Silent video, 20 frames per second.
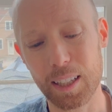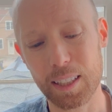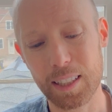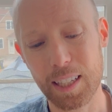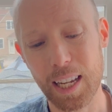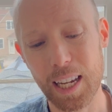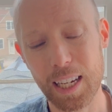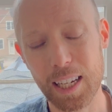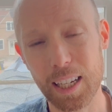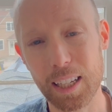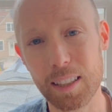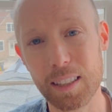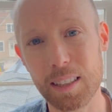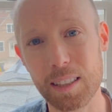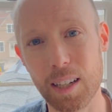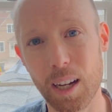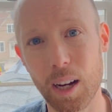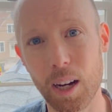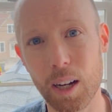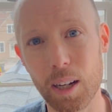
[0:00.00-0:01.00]
taking
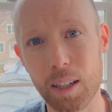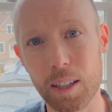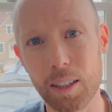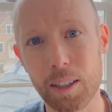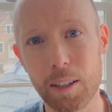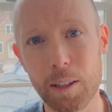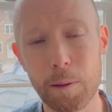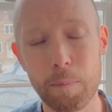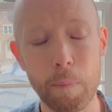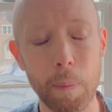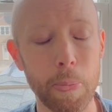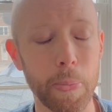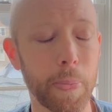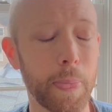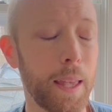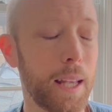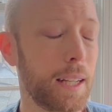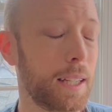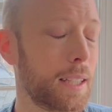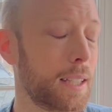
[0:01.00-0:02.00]
stock
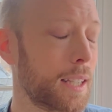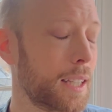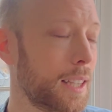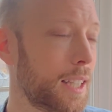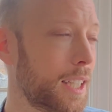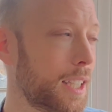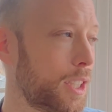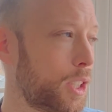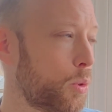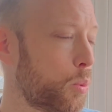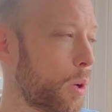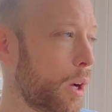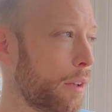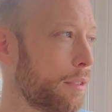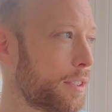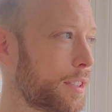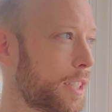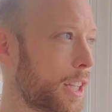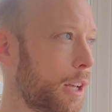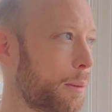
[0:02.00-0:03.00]
in the 12
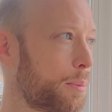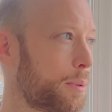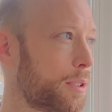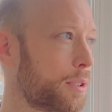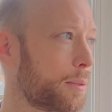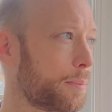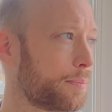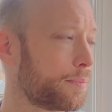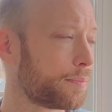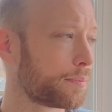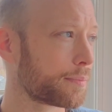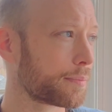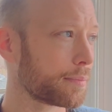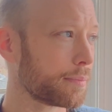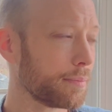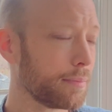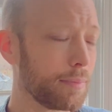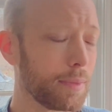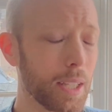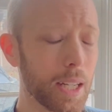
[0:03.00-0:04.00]
steps
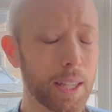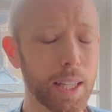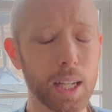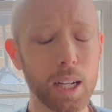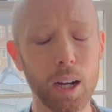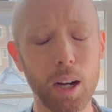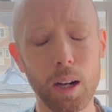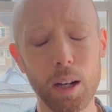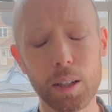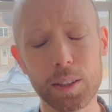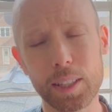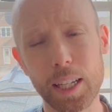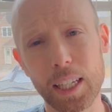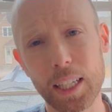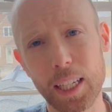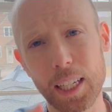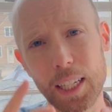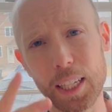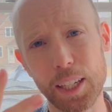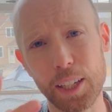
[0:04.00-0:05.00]
they call
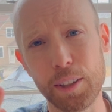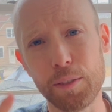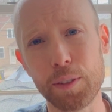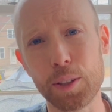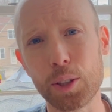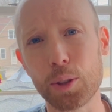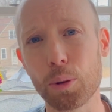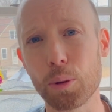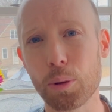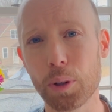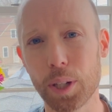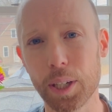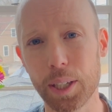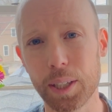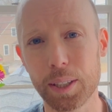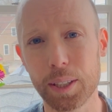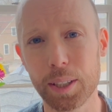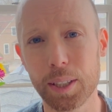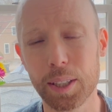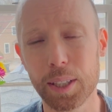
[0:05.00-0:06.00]
taking an inventory.
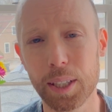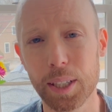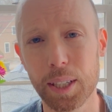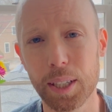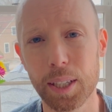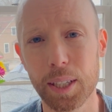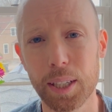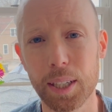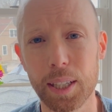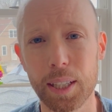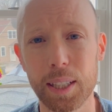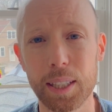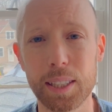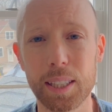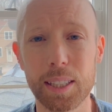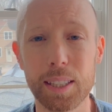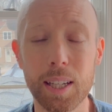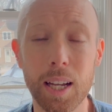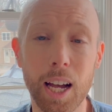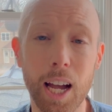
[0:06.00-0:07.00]
It's
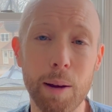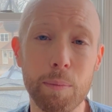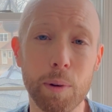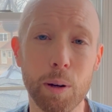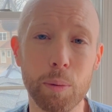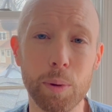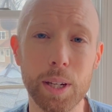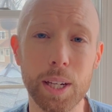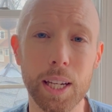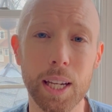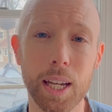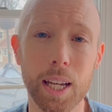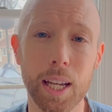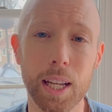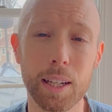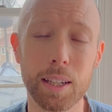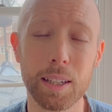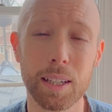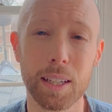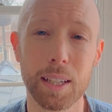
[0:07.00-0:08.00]
a time where we
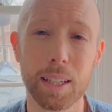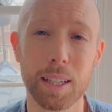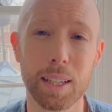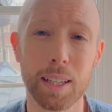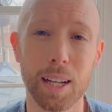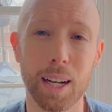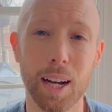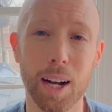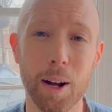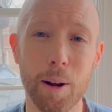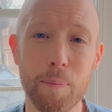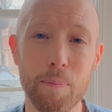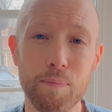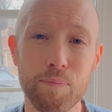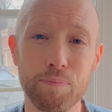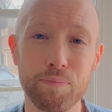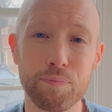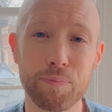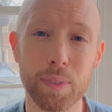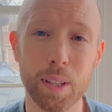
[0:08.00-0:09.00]
can
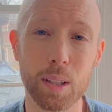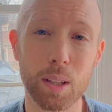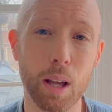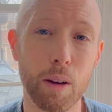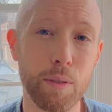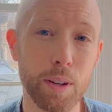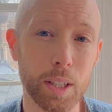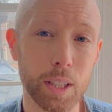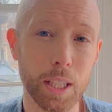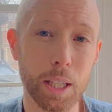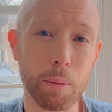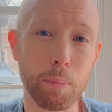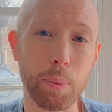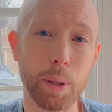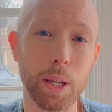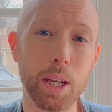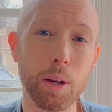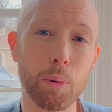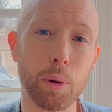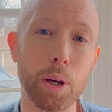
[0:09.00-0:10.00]
lovingly
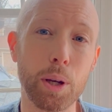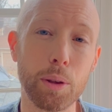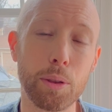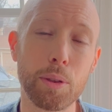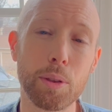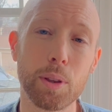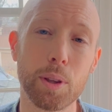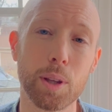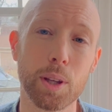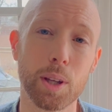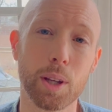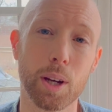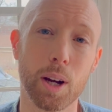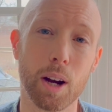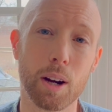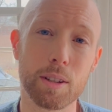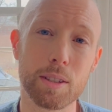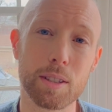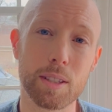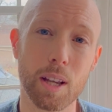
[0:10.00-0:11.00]
be with
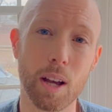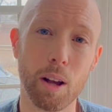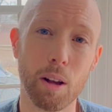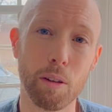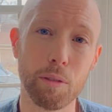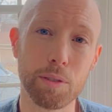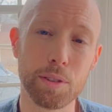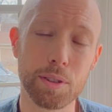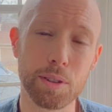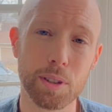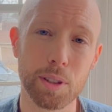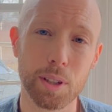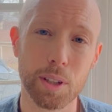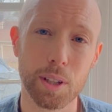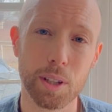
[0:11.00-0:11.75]
ourselves,